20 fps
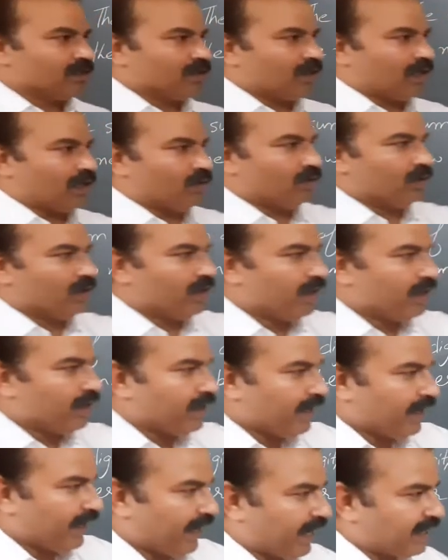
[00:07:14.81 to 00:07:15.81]
Now,
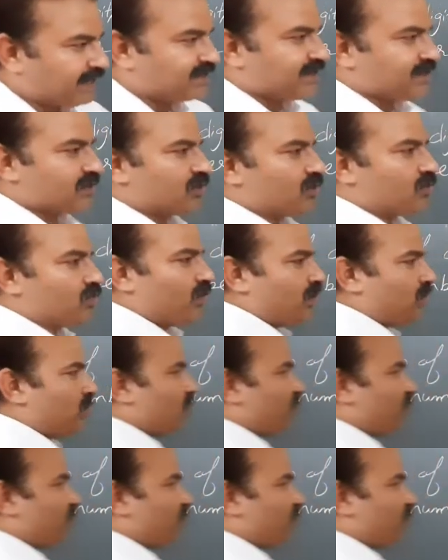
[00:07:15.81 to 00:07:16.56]
x is equal to